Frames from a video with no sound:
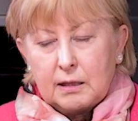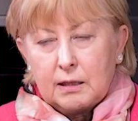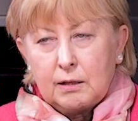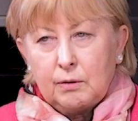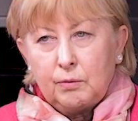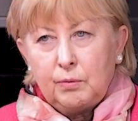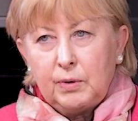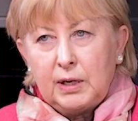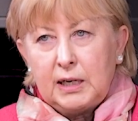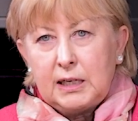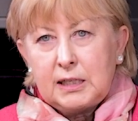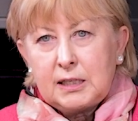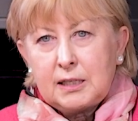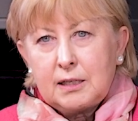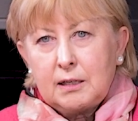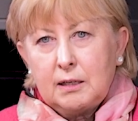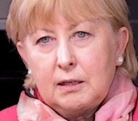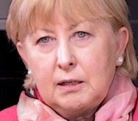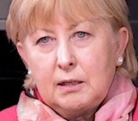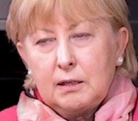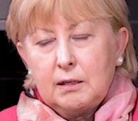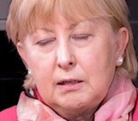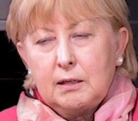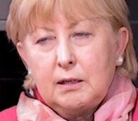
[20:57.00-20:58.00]
The
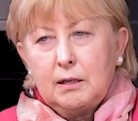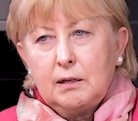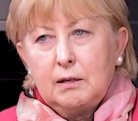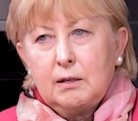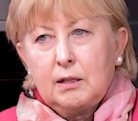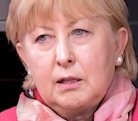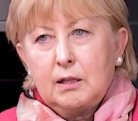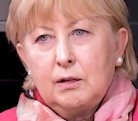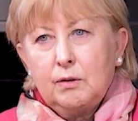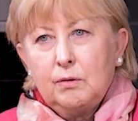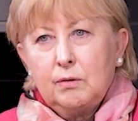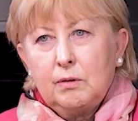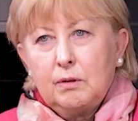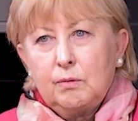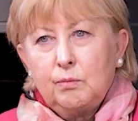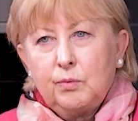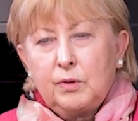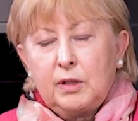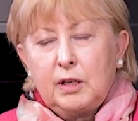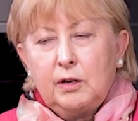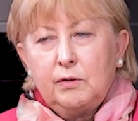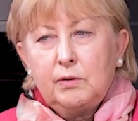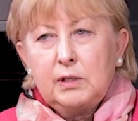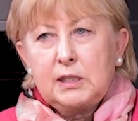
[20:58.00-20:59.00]
reason that
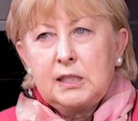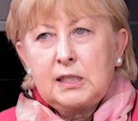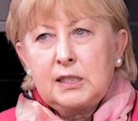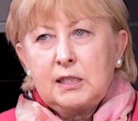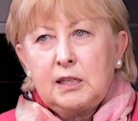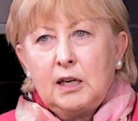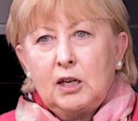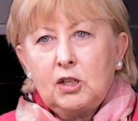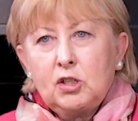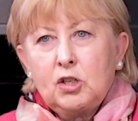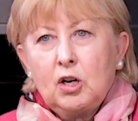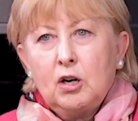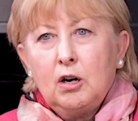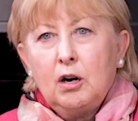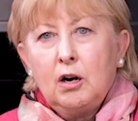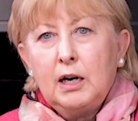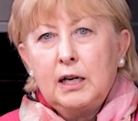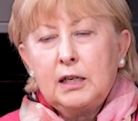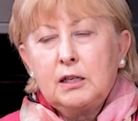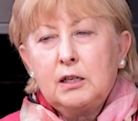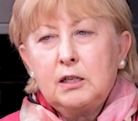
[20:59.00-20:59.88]
there is such high